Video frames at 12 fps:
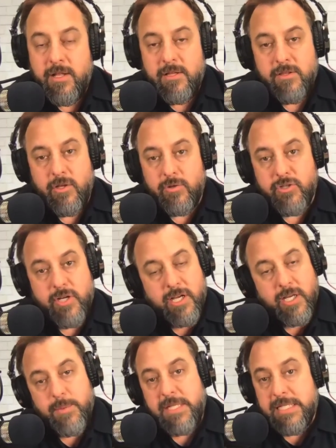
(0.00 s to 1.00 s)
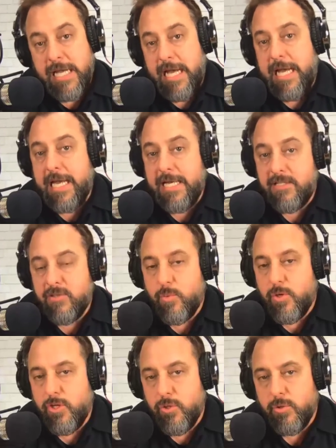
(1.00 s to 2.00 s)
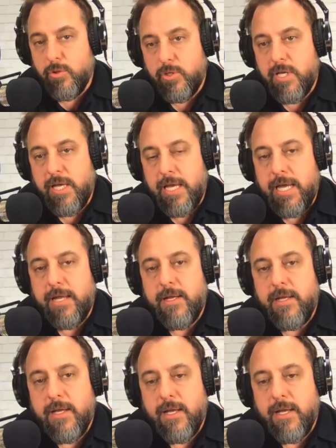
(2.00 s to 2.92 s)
Those are not going to be tied to what you're looking at